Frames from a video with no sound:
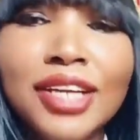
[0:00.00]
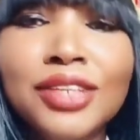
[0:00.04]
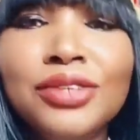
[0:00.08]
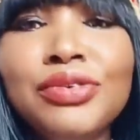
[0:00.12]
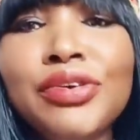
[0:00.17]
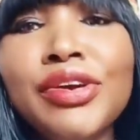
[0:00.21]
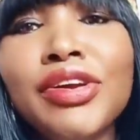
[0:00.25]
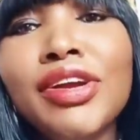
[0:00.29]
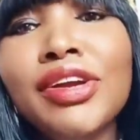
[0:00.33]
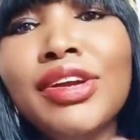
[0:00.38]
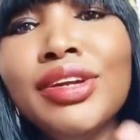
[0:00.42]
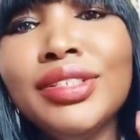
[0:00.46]

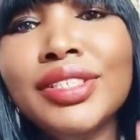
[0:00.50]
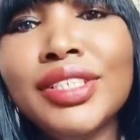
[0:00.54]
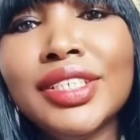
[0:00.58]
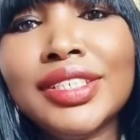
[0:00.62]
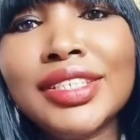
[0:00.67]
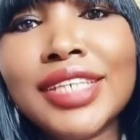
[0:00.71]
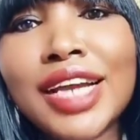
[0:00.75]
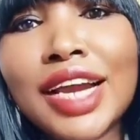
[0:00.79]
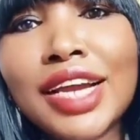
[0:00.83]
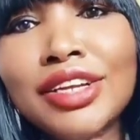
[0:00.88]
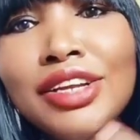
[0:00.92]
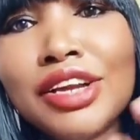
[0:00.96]
during
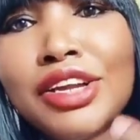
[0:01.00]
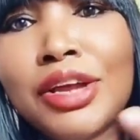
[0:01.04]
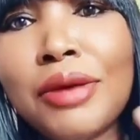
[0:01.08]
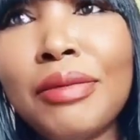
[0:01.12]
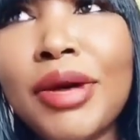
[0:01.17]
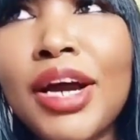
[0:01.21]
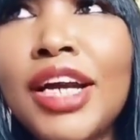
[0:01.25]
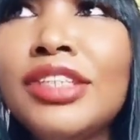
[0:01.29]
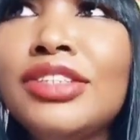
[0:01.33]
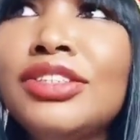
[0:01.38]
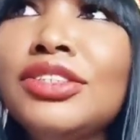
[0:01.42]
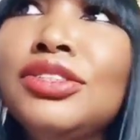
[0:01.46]
the time that you're
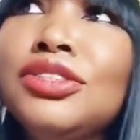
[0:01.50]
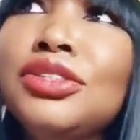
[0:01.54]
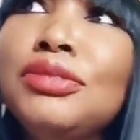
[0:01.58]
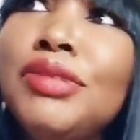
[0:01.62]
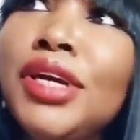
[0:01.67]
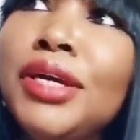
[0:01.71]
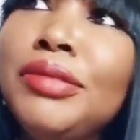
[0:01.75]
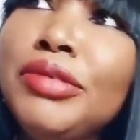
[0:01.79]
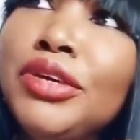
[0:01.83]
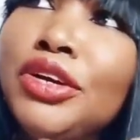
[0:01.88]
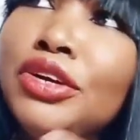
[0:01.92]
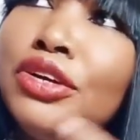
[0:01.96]
about to do,
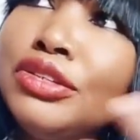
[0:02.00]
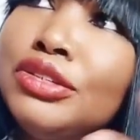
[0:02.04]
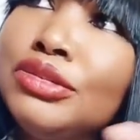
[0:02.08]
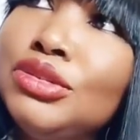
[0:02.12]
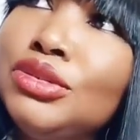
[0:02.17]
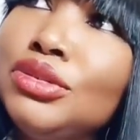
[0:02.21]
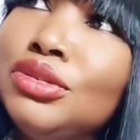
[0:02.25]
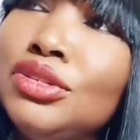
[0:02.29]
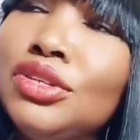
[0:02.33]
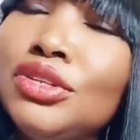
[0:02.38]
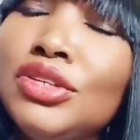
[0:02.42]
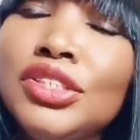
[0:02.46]
maybe you're
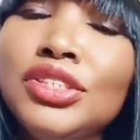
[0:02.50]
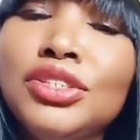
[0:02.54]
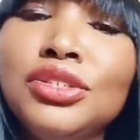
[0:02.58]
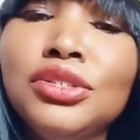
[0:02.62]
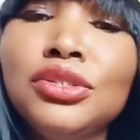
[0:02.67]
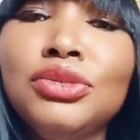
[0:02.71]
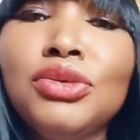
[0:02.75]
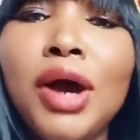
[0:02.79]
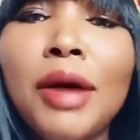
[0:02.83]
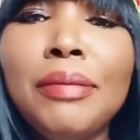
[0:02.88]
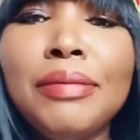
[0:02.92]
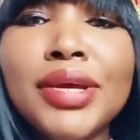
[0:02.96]
going
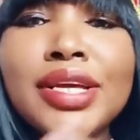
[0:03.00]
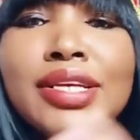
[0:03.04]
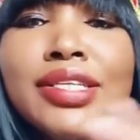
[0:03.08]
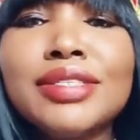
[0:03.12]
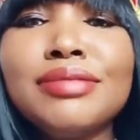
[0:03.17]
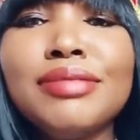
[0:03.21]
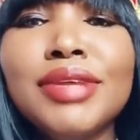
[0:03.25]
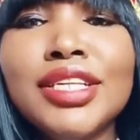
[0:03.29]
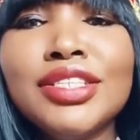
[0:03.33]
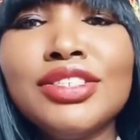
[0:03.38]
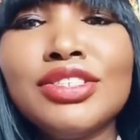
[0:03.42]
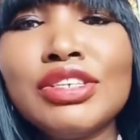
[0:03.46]
to do
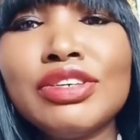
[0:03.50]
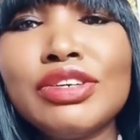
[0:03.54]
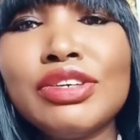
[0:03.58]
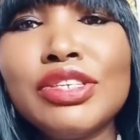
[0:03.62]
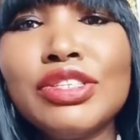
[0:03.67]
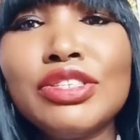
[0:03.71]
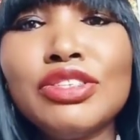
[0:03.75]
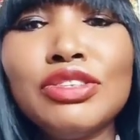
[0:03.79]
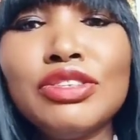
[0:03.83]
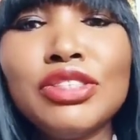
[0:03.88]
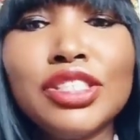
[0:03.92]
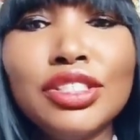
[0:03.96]
appeasements, you're
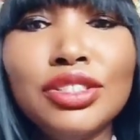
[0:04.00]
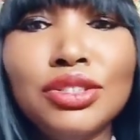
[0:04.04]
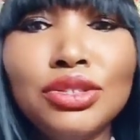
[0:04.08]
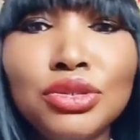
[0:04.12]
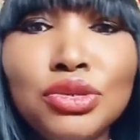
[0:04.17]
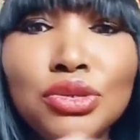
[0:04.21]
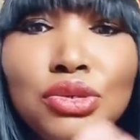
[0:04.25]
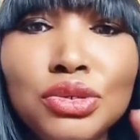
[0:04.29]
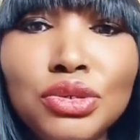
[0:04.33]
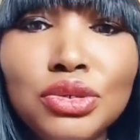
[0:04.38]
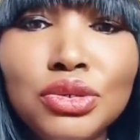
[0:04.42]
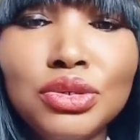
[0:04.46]
going to
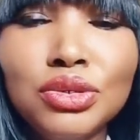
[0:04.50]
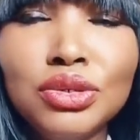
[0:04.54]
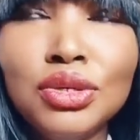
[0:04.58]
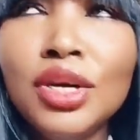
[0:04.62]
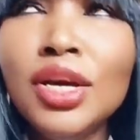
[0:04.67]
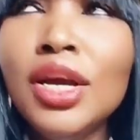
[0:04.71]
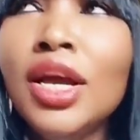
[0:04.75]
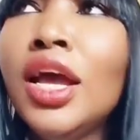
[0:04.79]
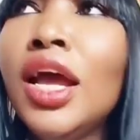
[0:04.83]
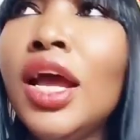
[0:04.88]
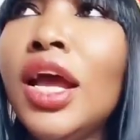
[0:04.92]
do